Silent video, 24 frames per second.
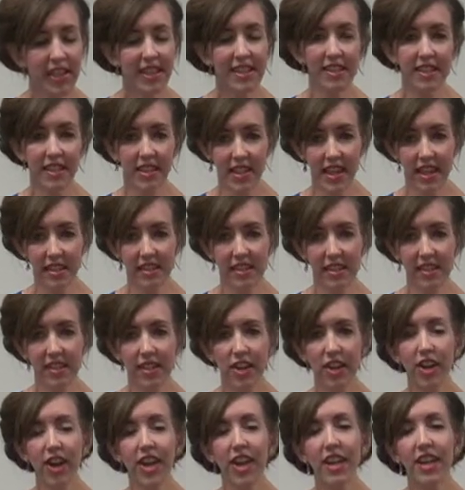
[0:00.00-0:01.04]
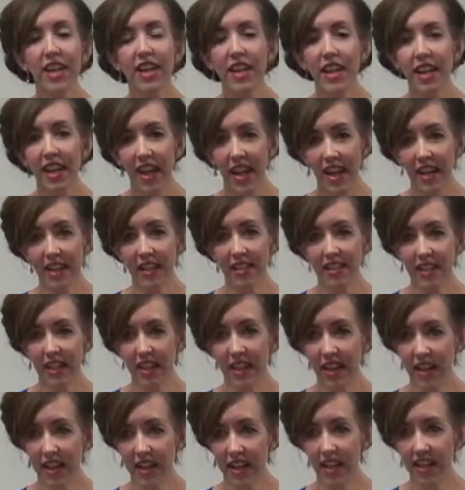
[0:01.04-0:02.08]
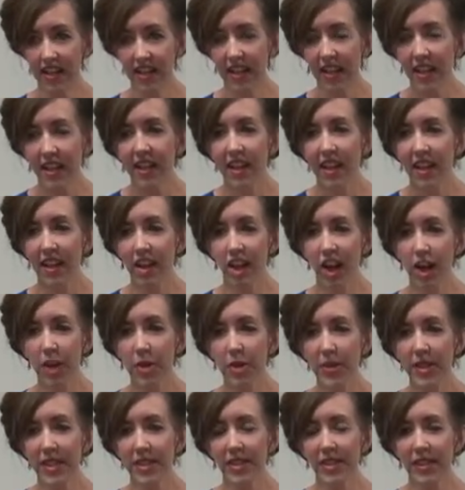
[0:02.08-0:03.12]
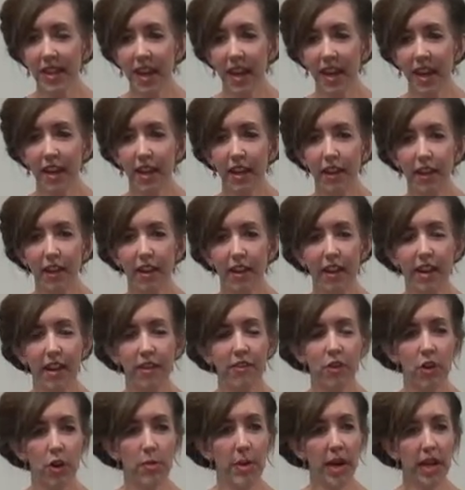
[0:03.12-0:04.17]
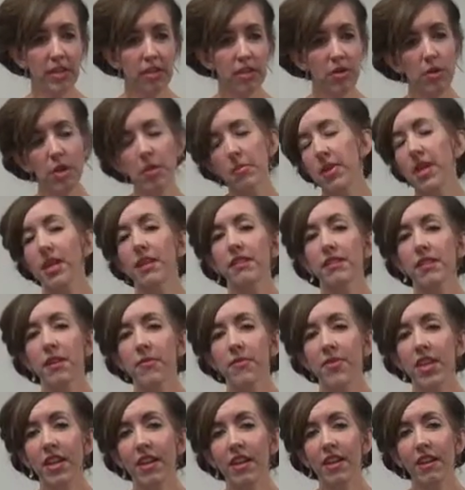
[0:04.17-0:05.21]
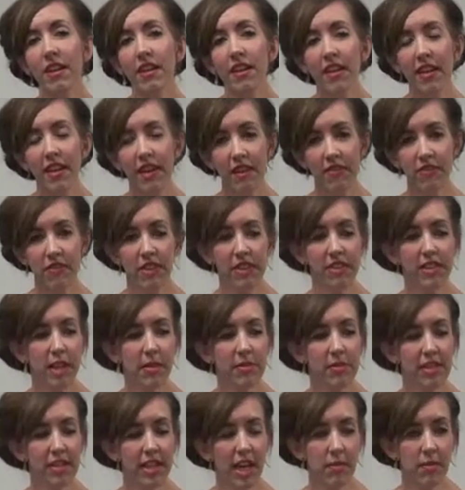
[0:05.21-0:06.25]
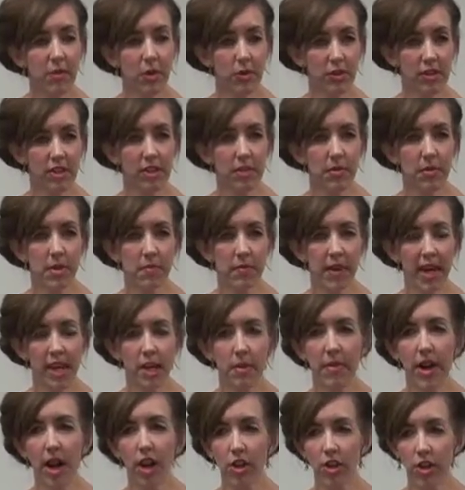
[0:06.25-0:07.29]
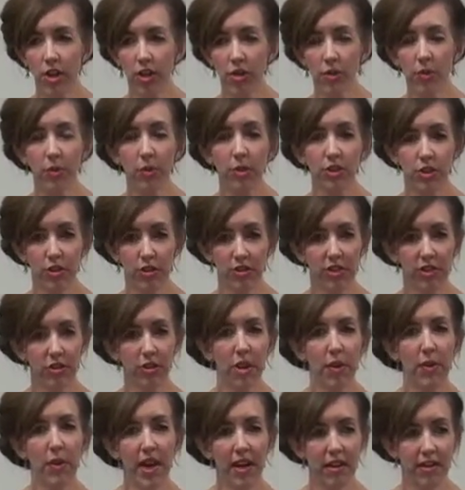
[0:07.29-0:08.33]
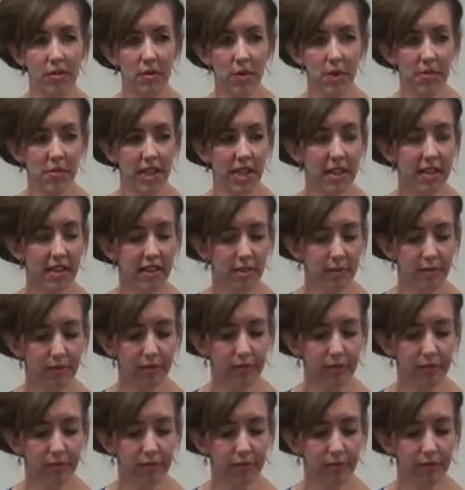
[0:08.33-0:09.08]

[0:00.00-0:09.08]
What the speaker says: Is it necessary? And is it kind? And I always say, if you're about to repeat something, if the same statement was to be made about you, would you still go ahead and repeat it?